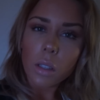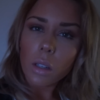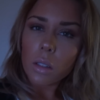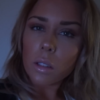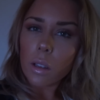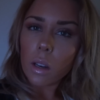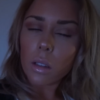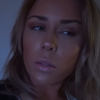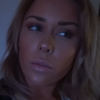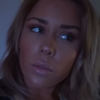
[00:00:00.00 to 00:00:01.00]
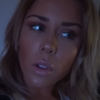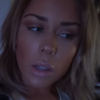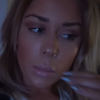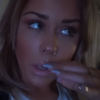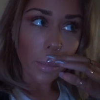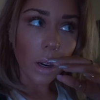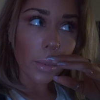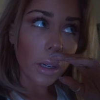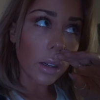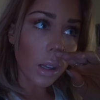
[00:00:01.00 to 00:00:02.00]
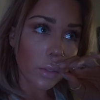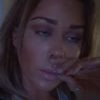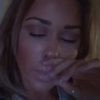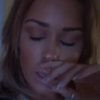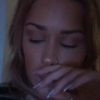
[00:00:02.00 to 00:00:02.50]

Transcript: here so that I could vlog in my apartment and not from my